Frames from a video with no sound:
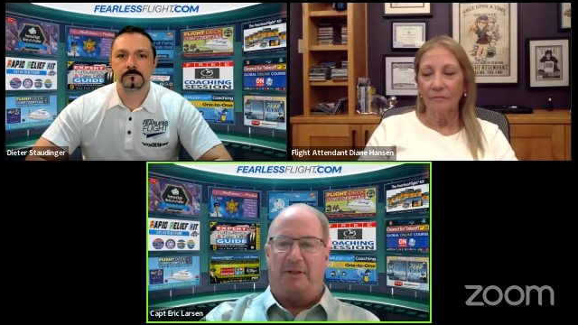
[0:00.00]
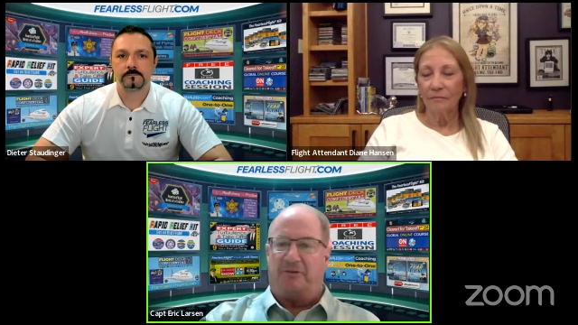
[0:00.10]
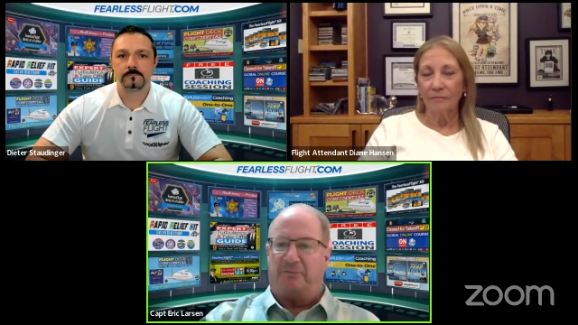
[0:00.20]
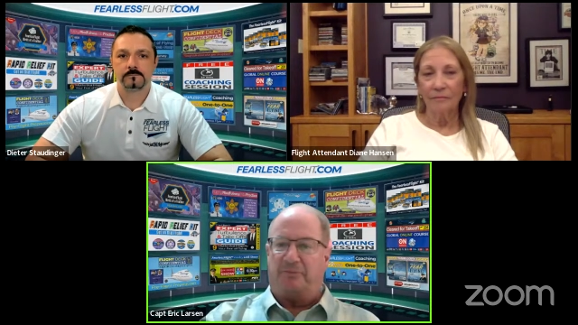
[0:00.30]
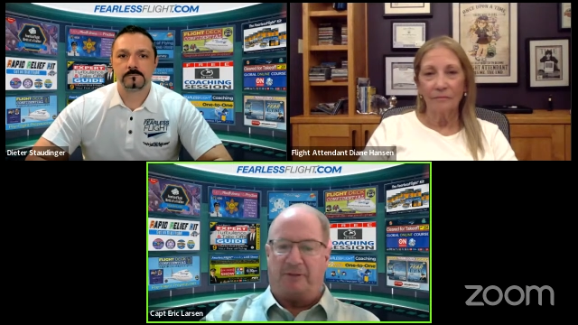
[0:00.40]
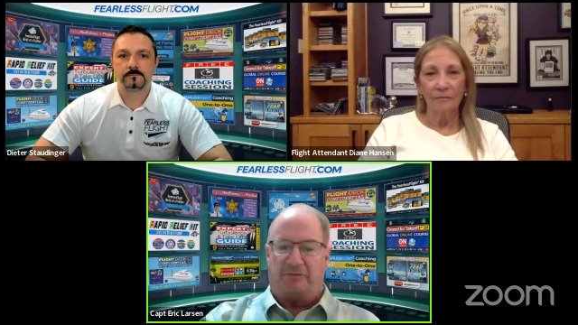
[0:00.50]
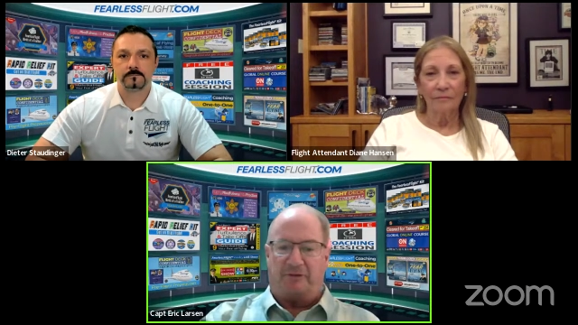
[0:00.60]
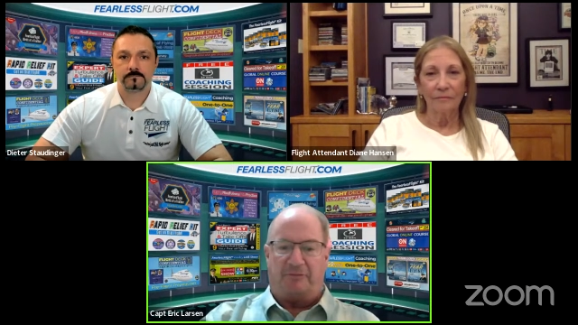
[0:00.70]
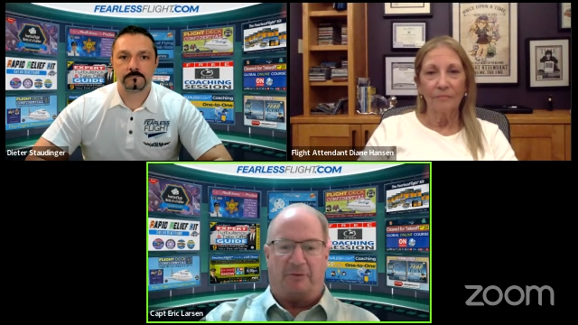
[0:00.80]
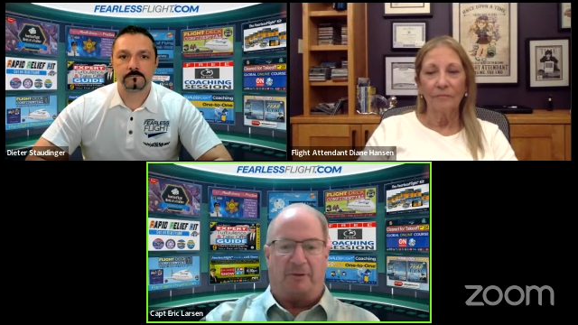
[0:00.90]
Speaker 1: especially
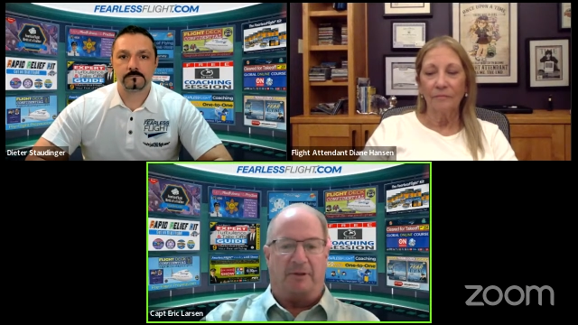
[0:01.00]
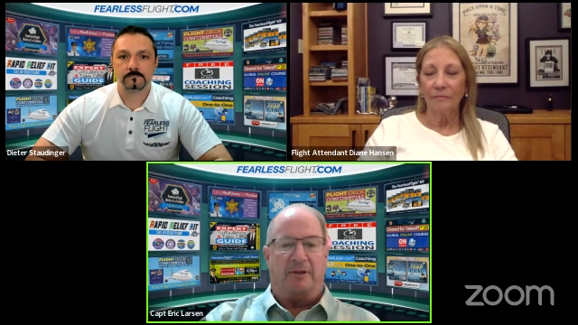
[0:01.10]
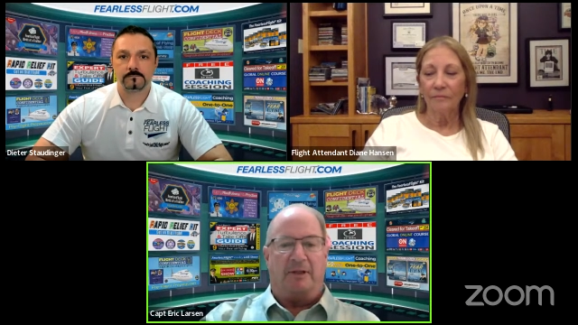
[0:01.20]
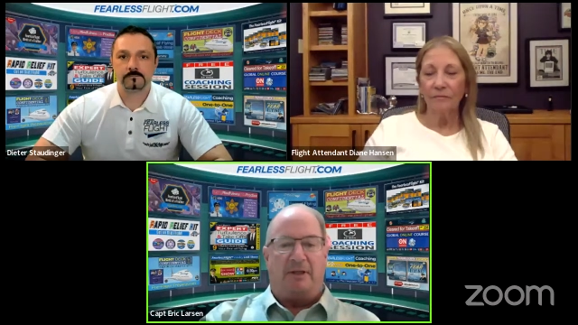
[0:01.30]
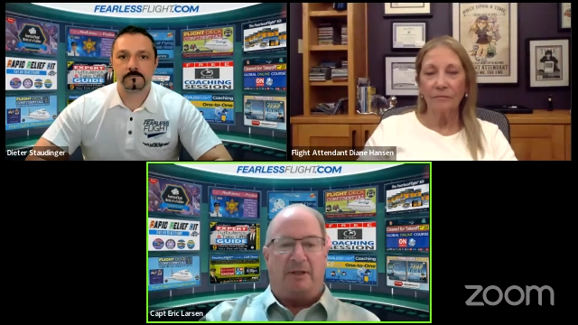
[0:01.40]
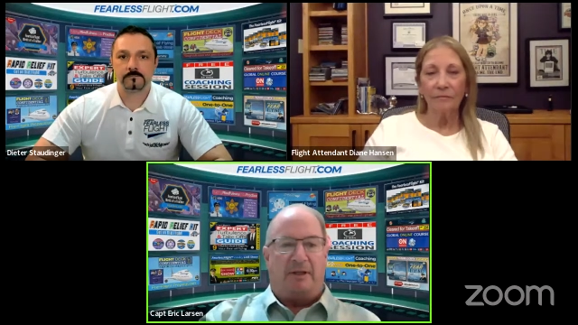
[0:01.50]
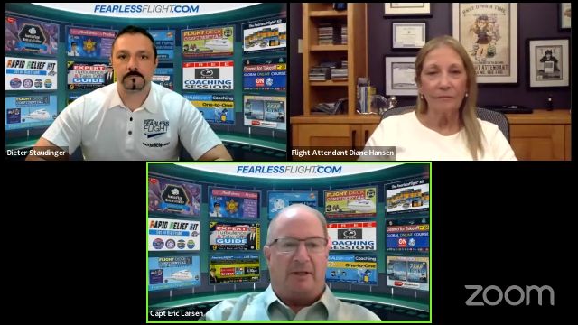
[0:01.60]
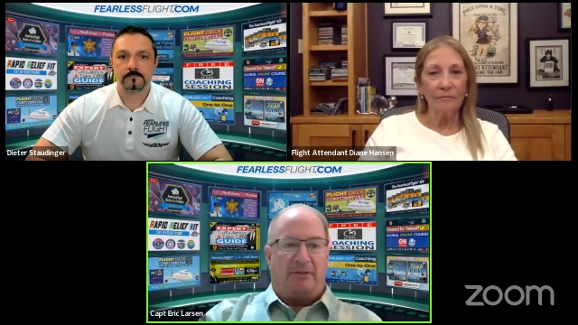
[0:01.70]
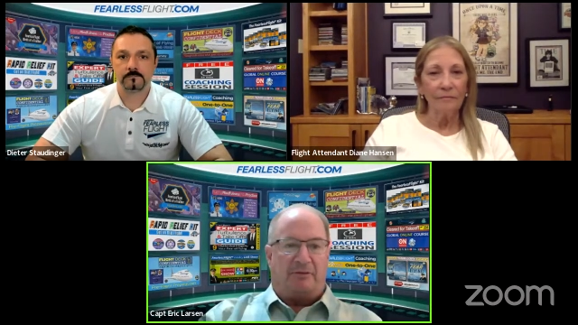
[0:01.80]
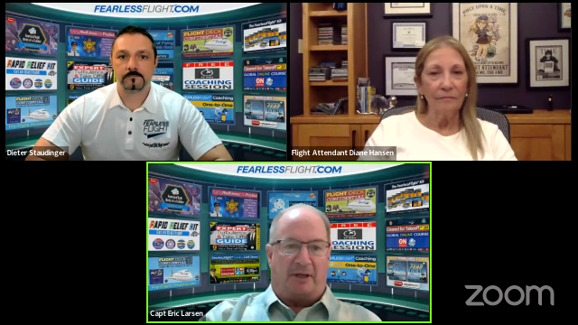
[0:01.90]
for
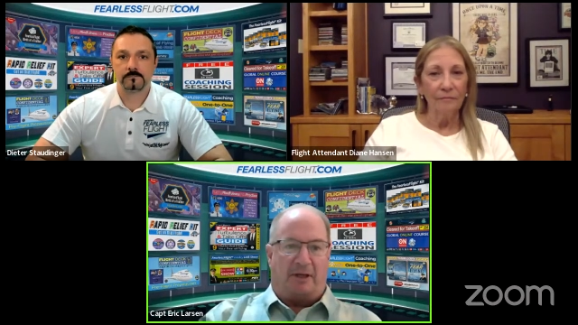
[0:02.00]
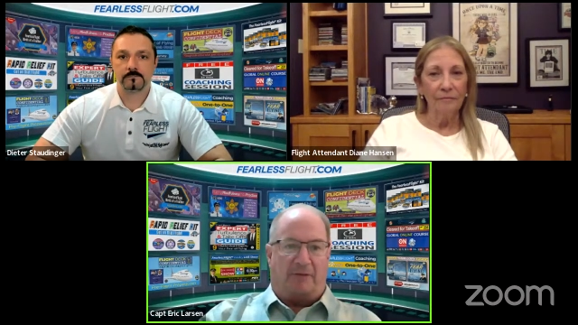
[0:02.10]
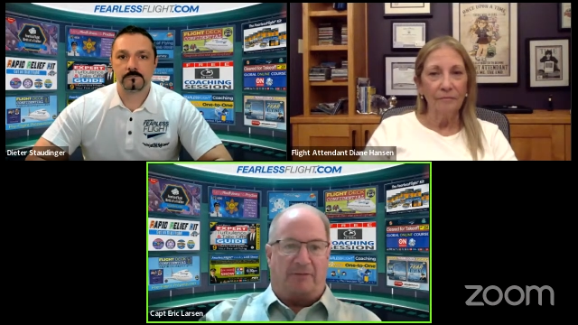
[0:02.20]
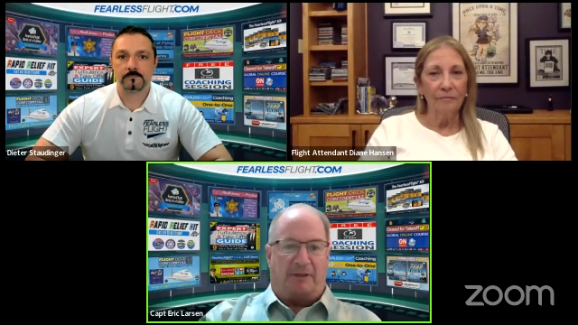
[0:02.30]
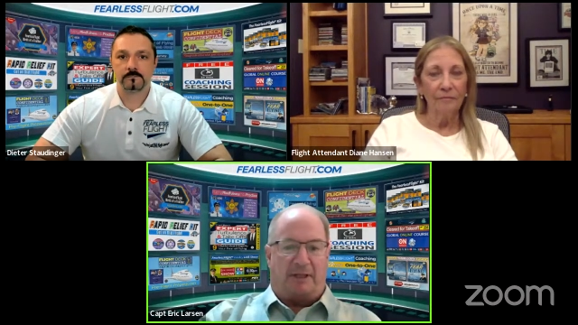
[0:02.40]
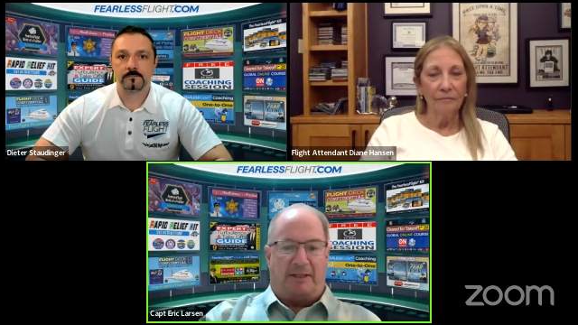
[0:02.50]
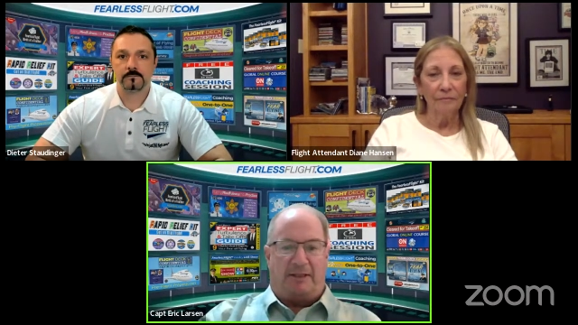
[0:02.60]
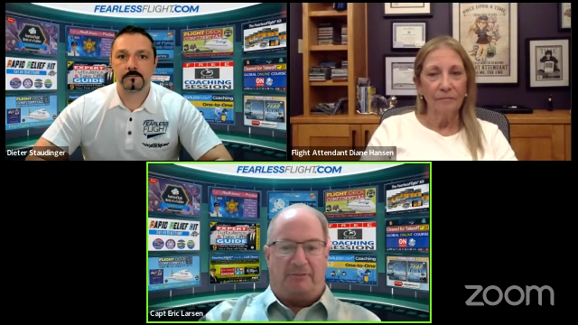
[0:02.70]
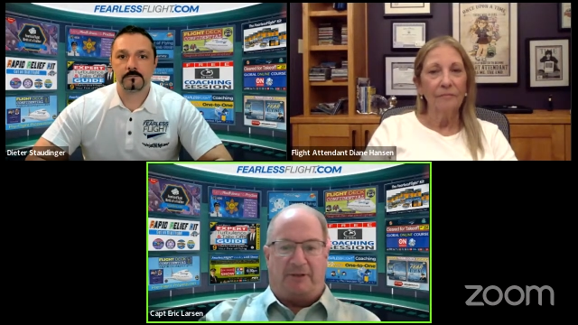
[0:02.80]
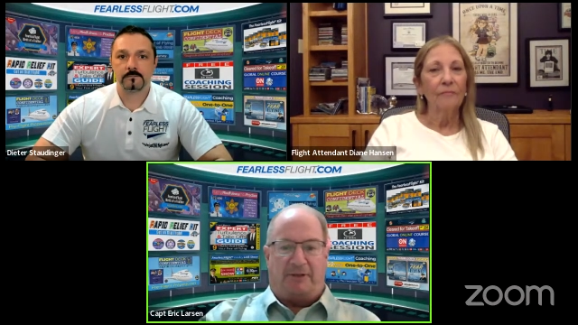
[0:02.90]
takeoff and
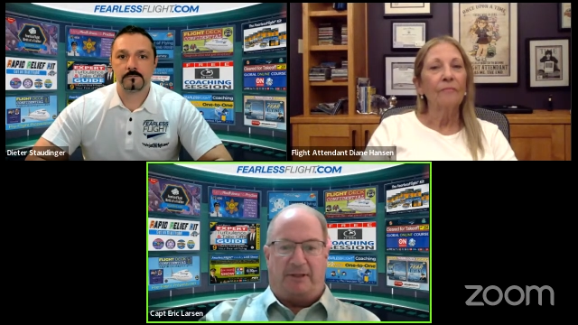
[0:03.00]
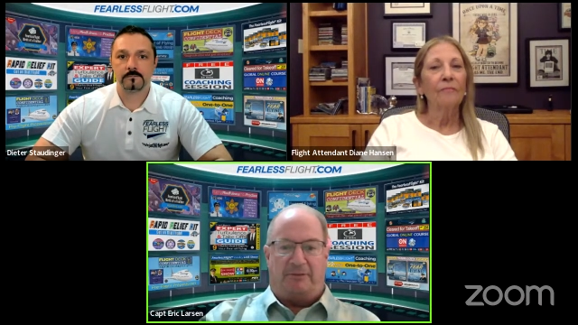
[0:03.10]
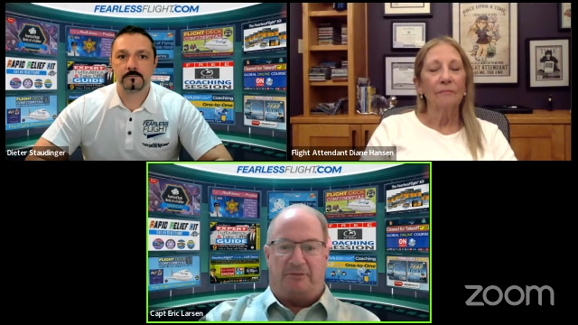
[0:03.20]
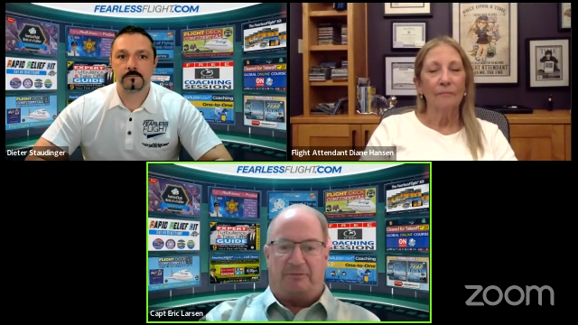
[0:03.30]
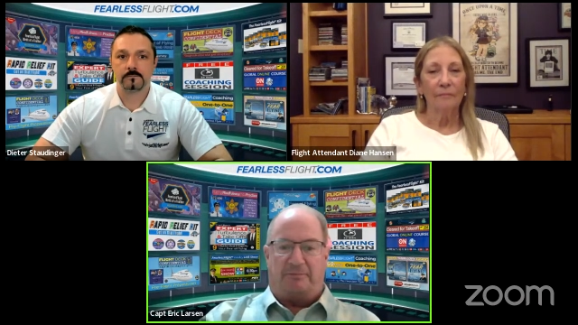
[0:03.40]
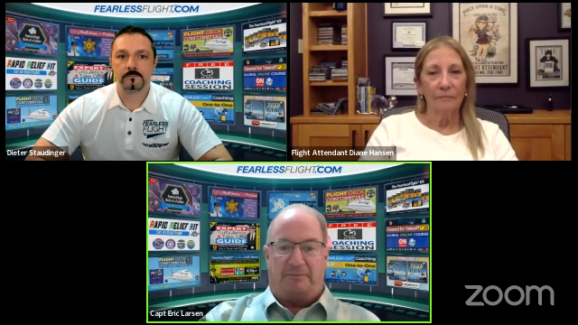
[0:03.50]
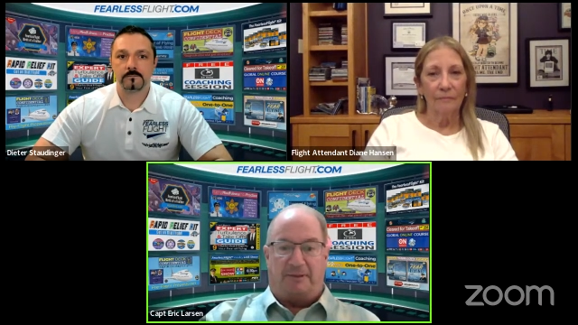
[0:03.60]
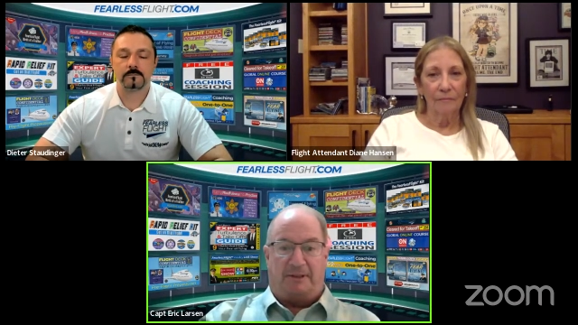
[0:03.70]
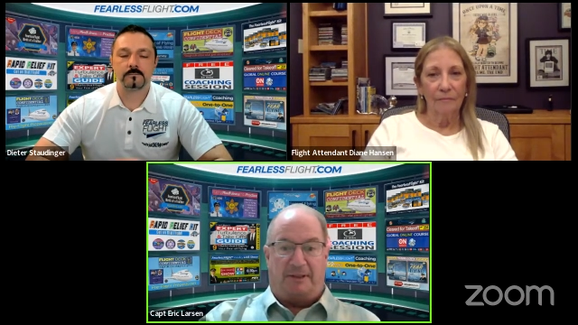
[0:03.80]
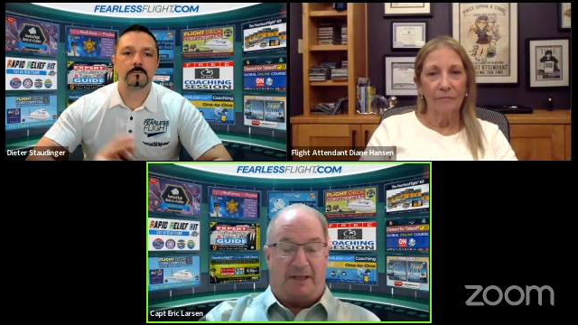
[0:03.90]
landing phase in mm-hmm.